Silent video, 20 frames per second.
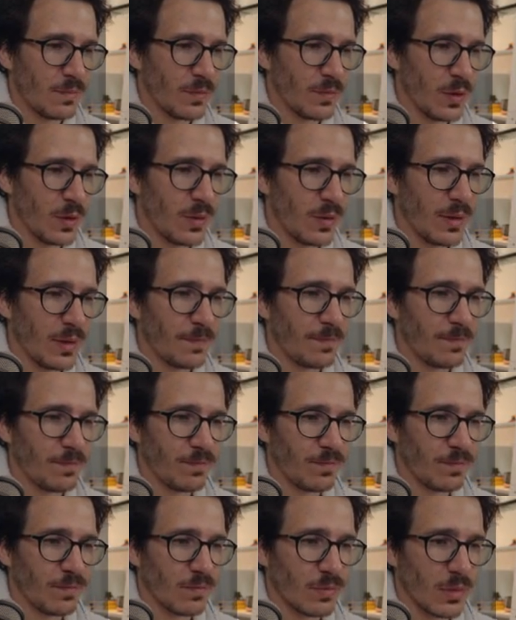Oh, well.
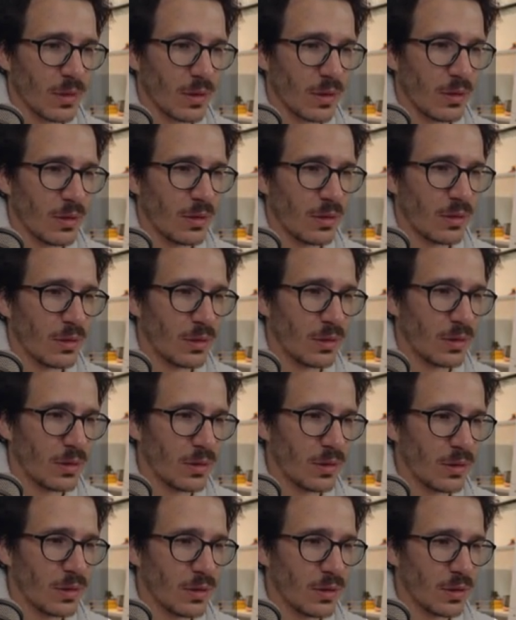
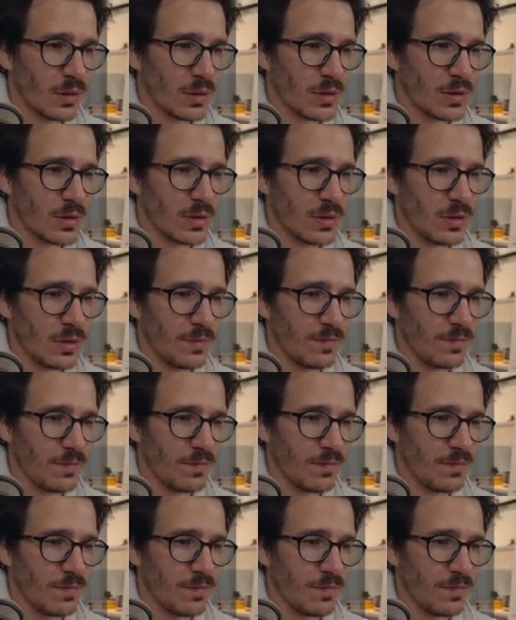Uh, let's see.